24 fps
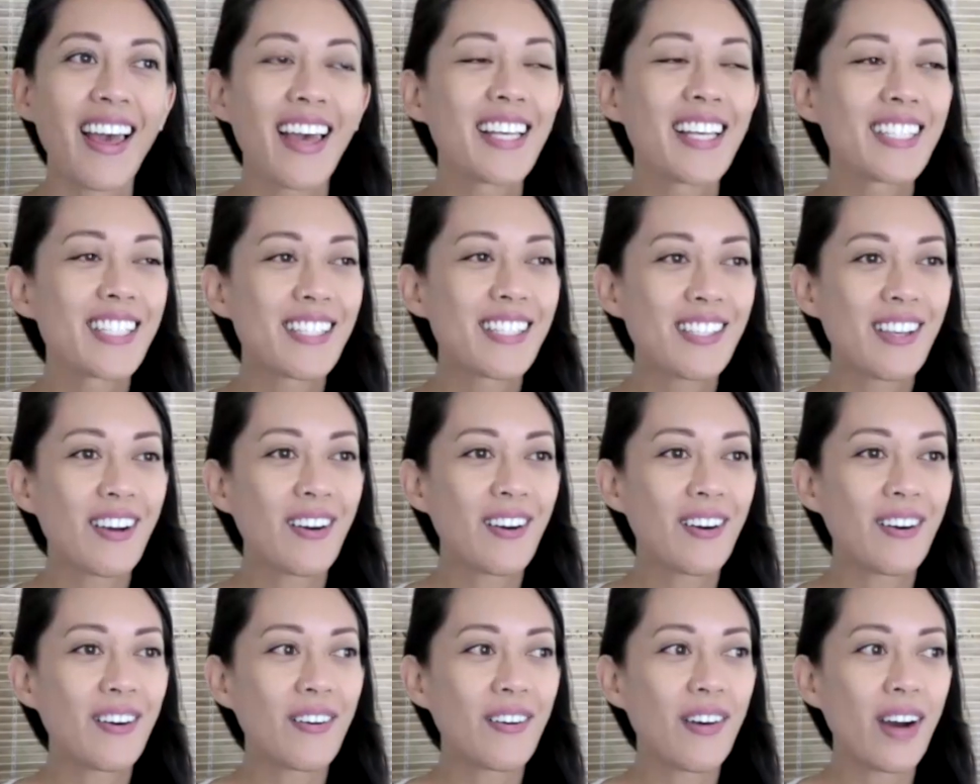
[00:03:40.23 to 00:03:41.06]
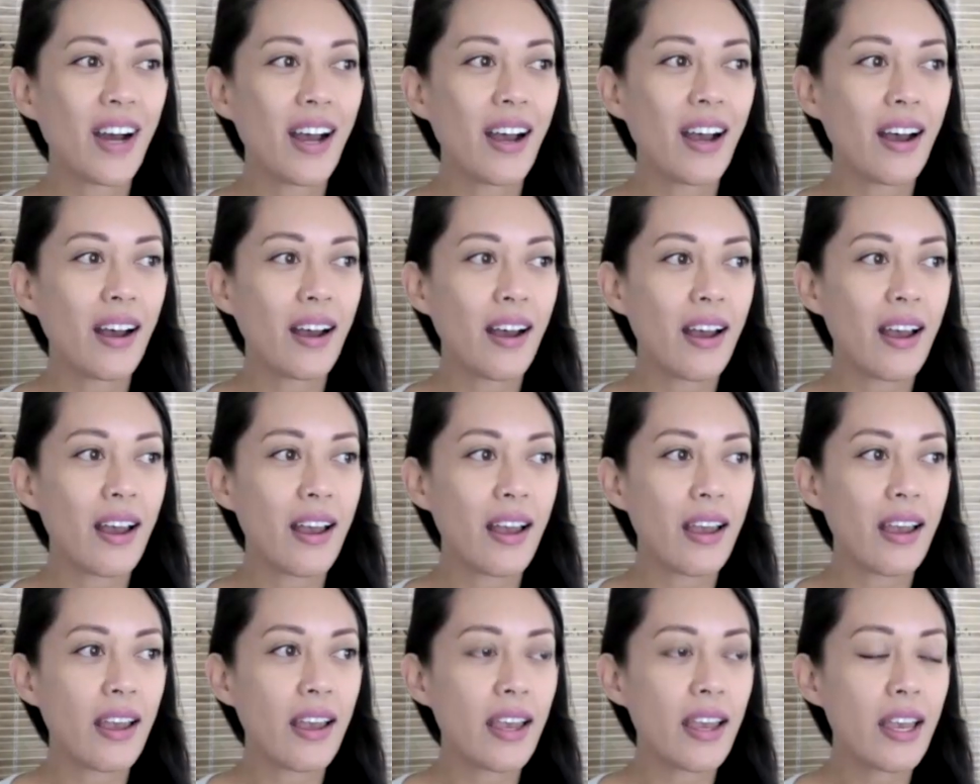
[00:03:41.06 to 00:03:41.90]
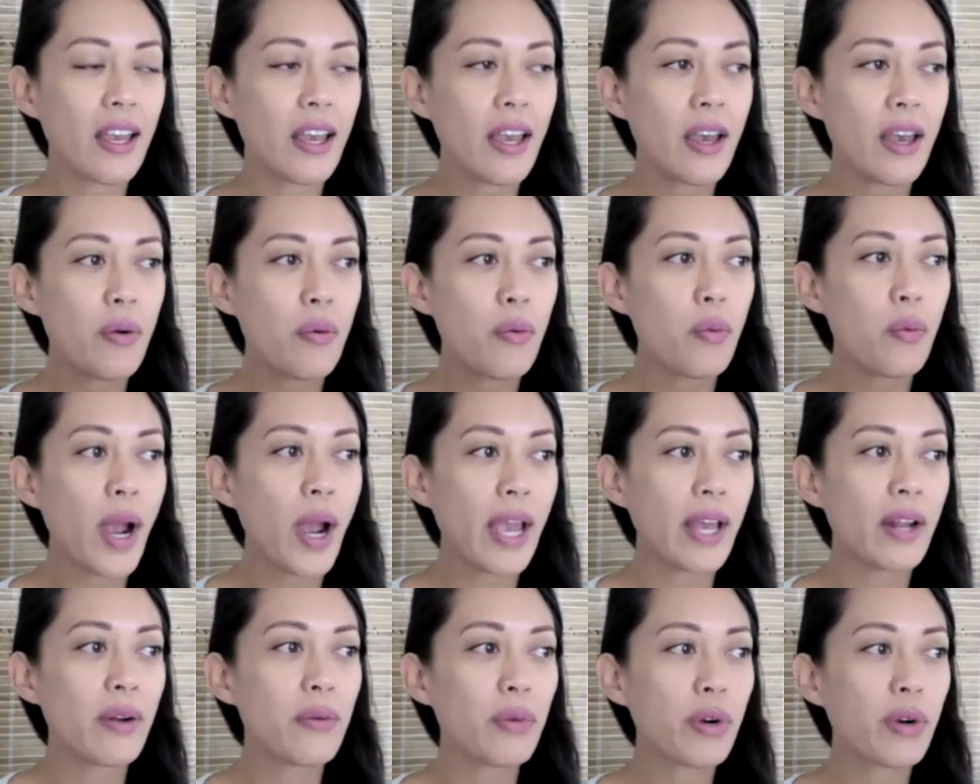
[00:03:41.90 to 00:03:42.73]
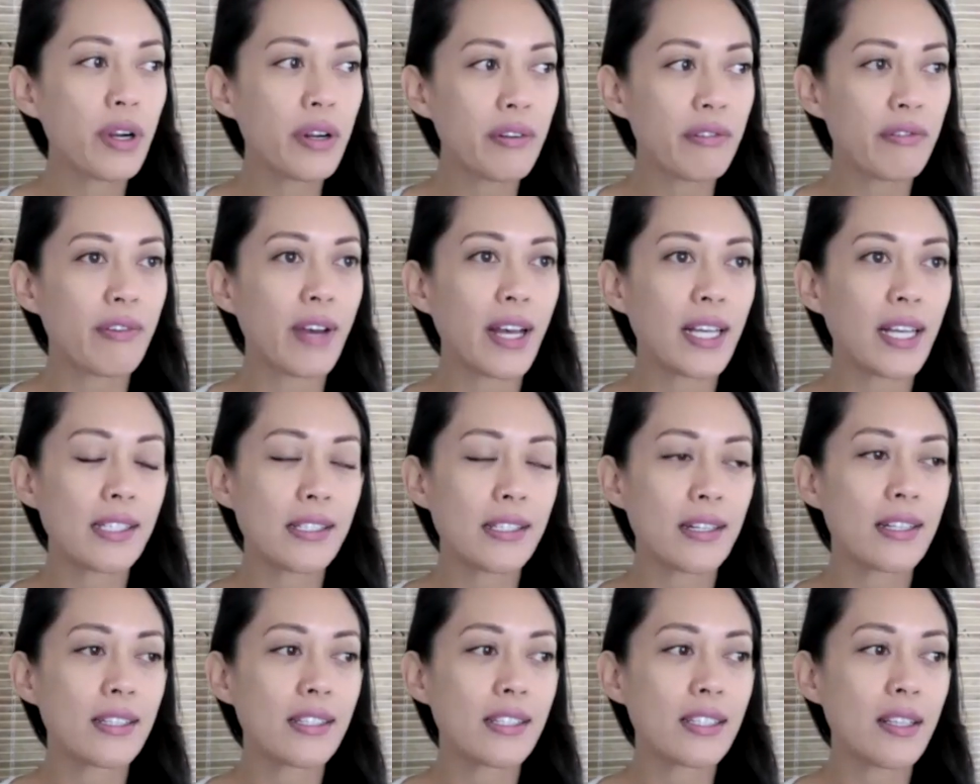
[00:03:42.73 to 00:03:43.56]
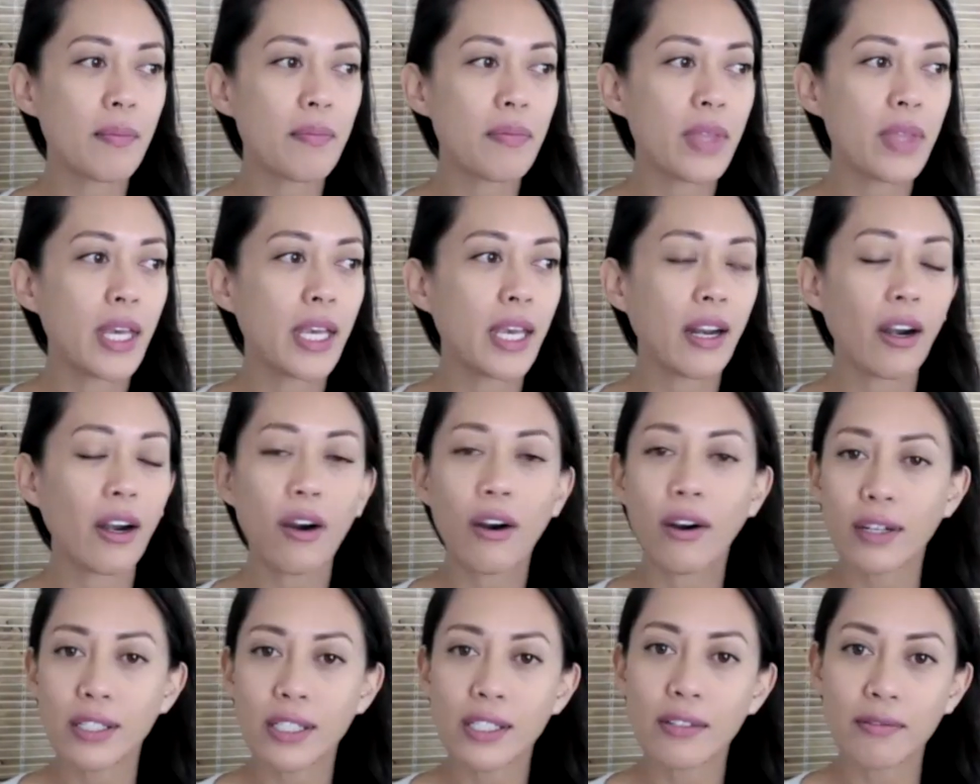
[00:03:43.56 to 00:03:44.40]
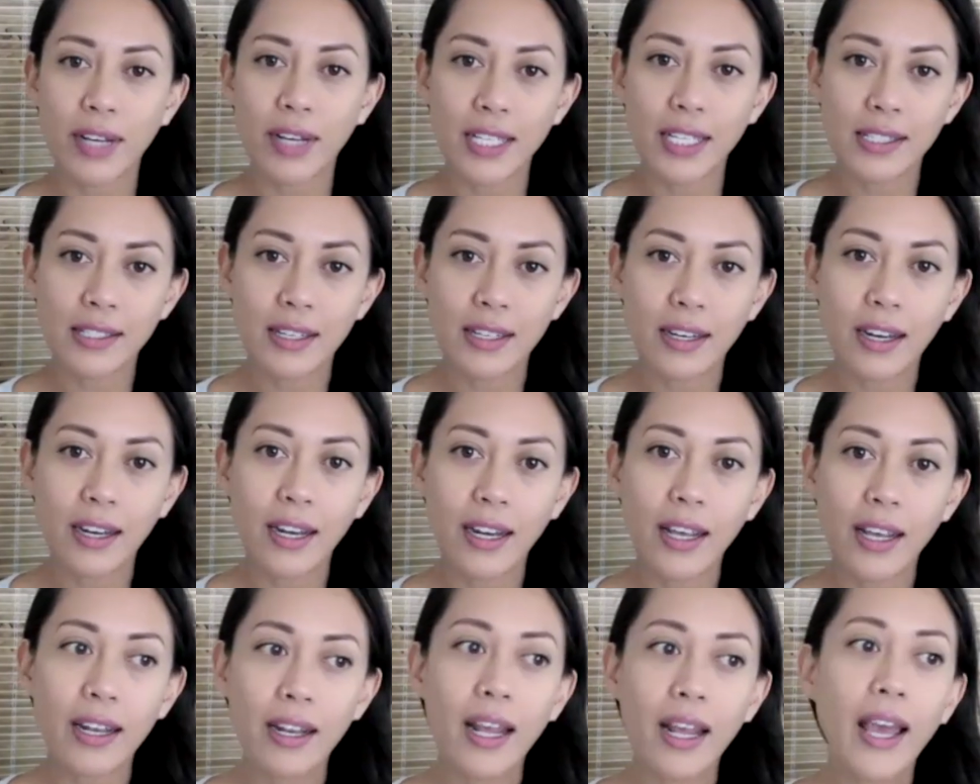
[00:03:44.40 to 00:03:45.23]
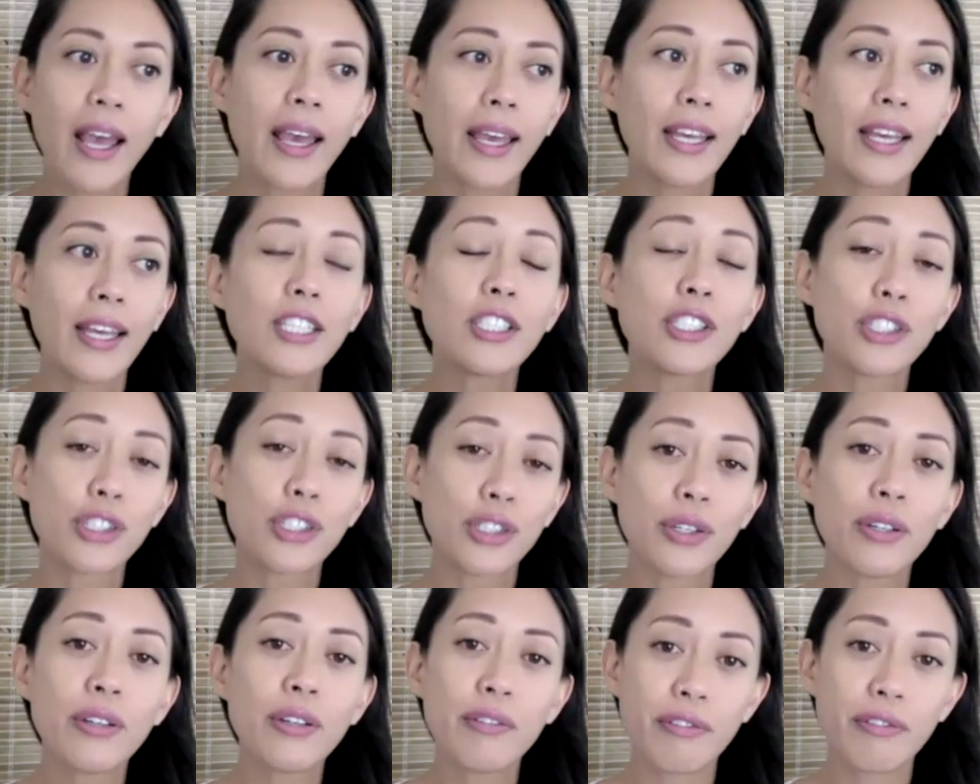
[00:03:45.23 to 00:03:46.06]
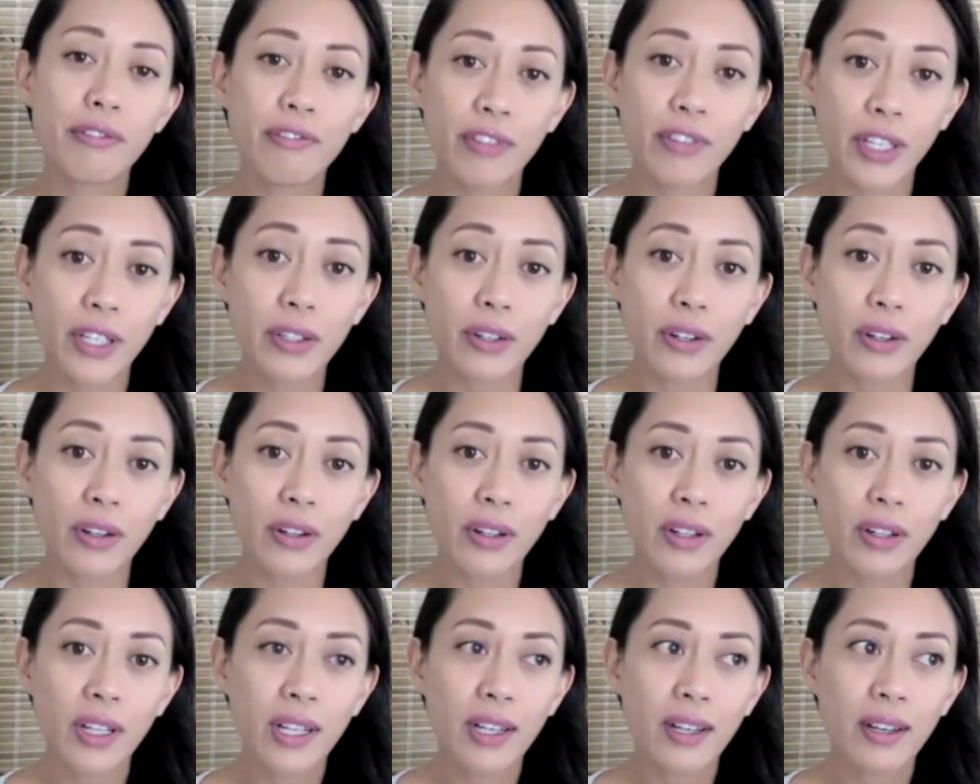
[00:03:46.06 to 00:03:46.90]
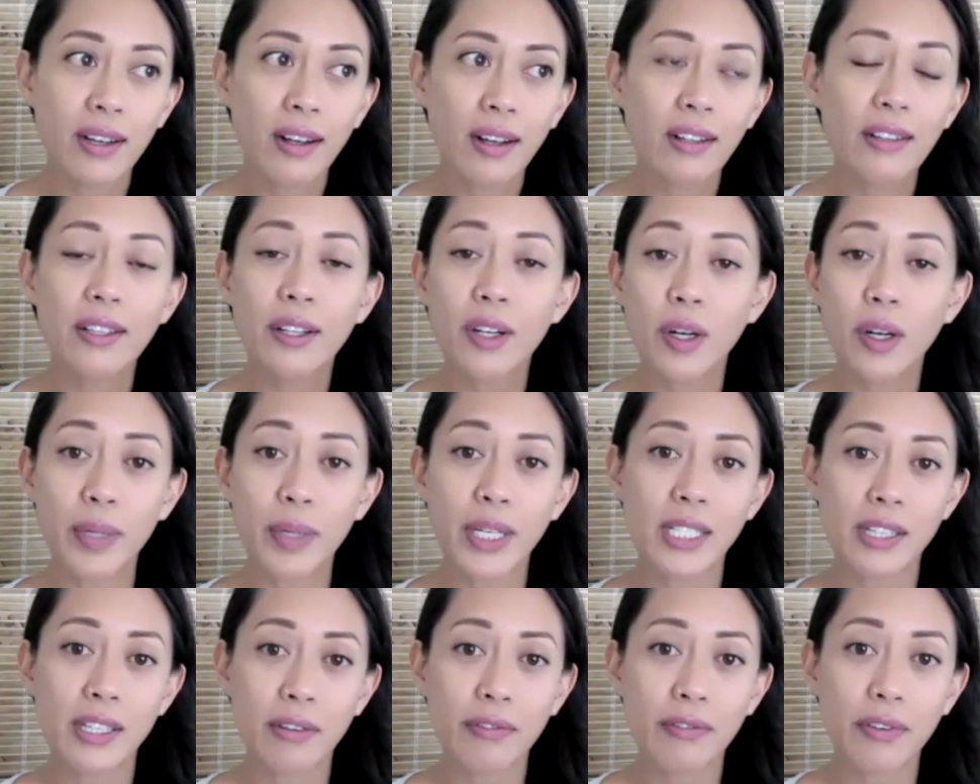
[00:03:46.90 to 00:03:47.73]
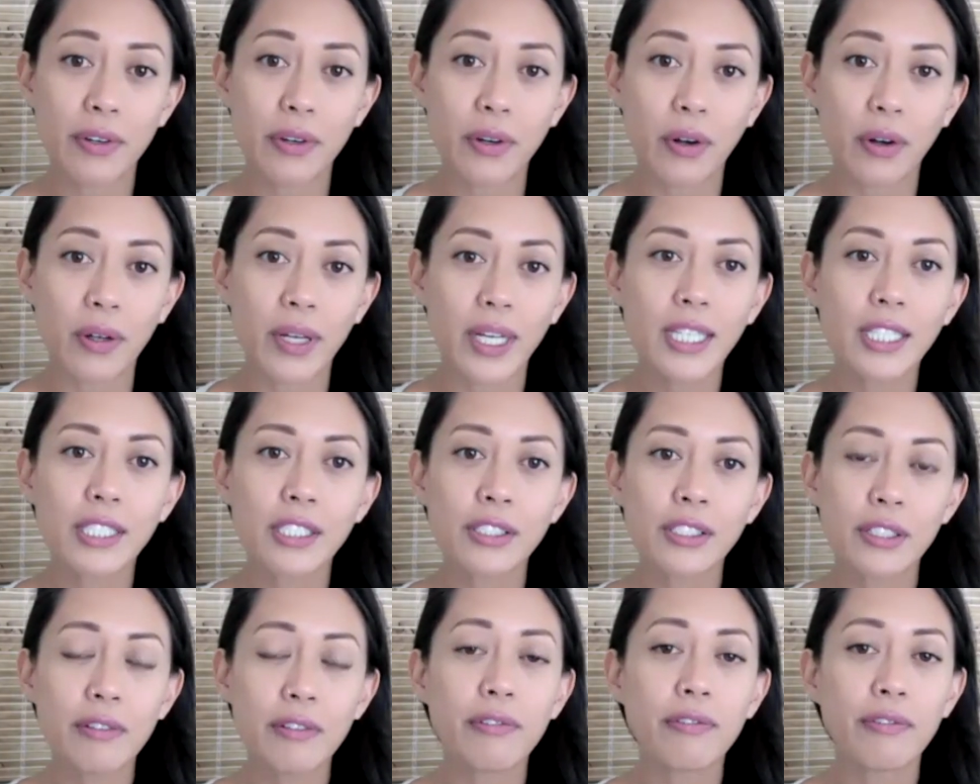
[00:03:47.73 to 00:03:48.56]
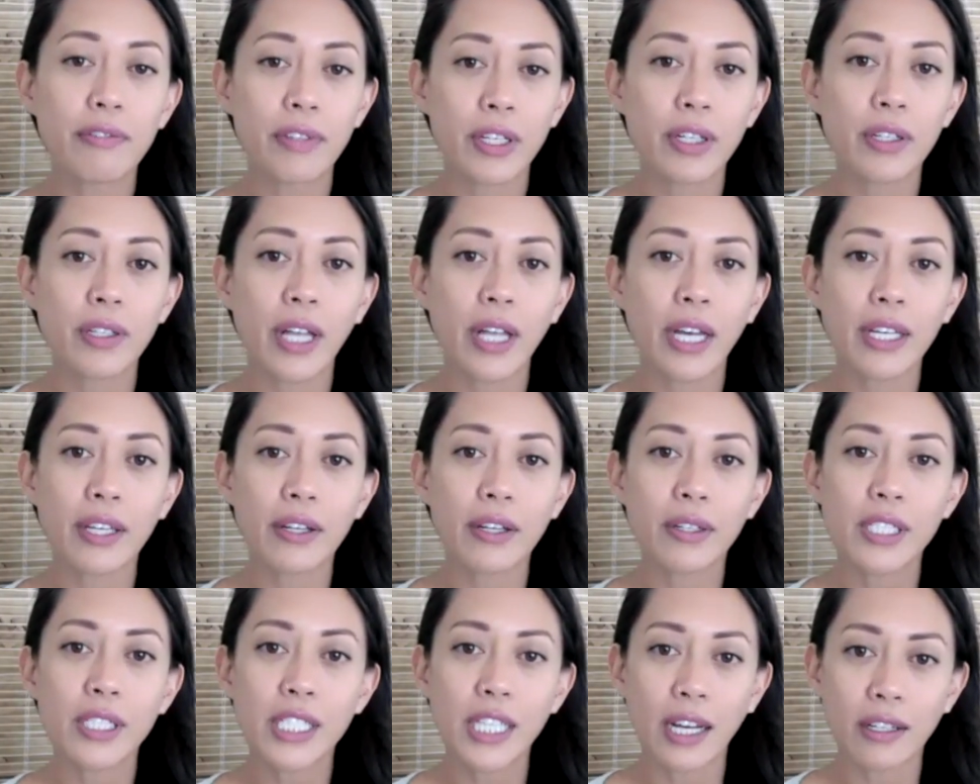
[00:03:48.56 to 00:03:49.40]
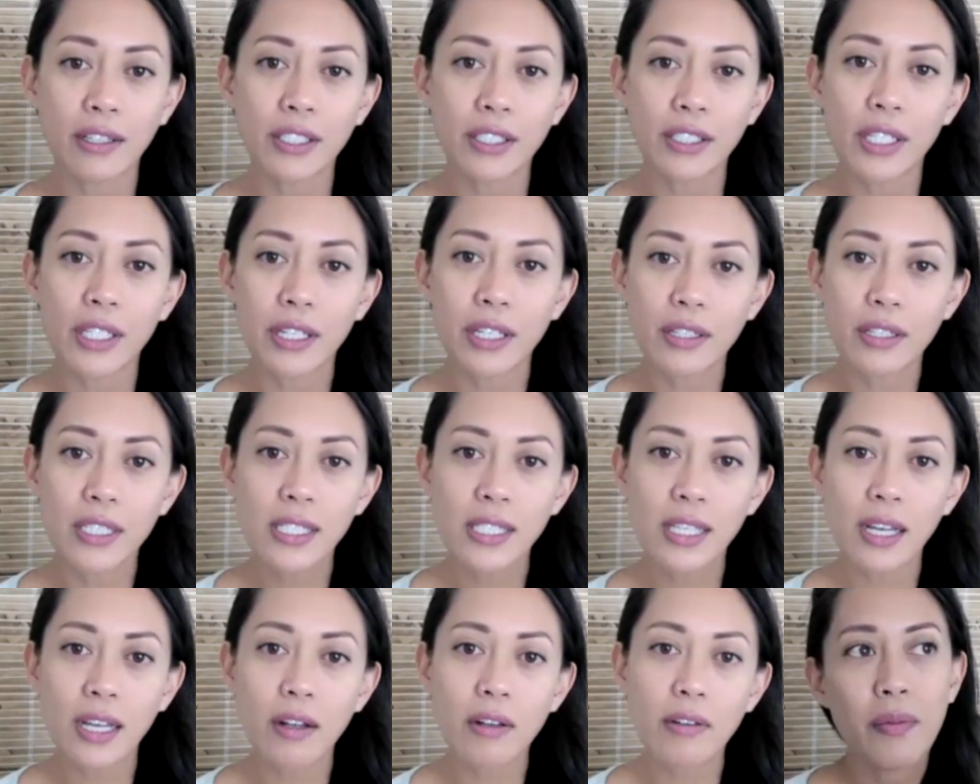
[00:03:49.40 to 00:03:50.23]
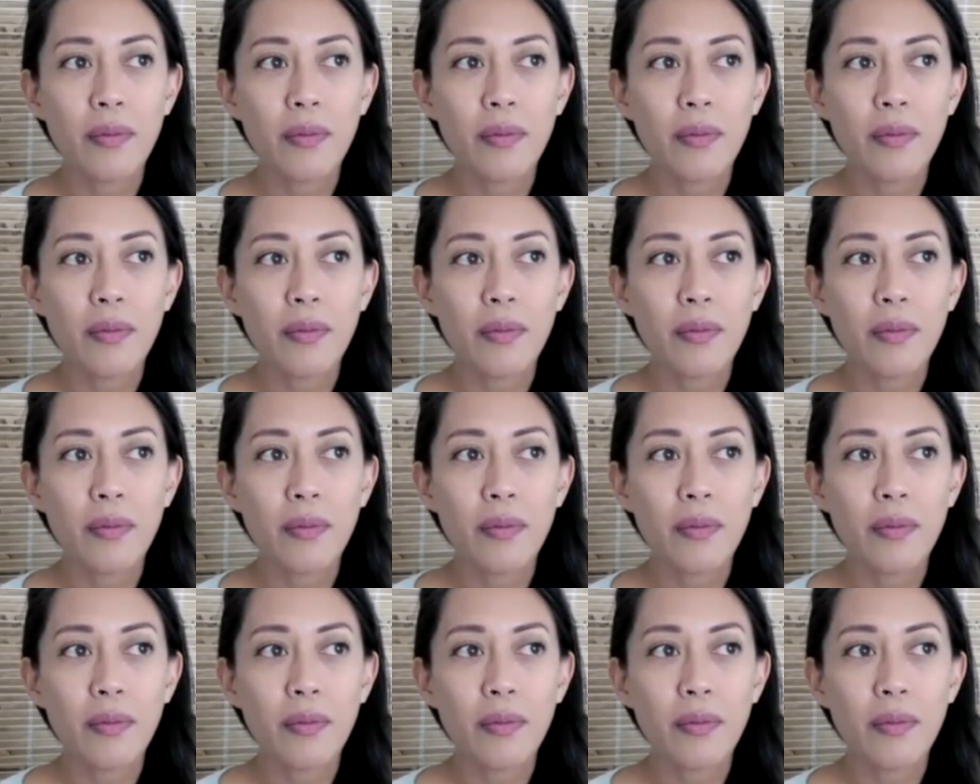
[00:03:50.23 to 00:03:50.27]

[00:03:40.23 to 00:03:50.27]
So when we're invested in something and our heart's invested in it, it should feel a little bit difficult. It should feel like you're challenging yourself.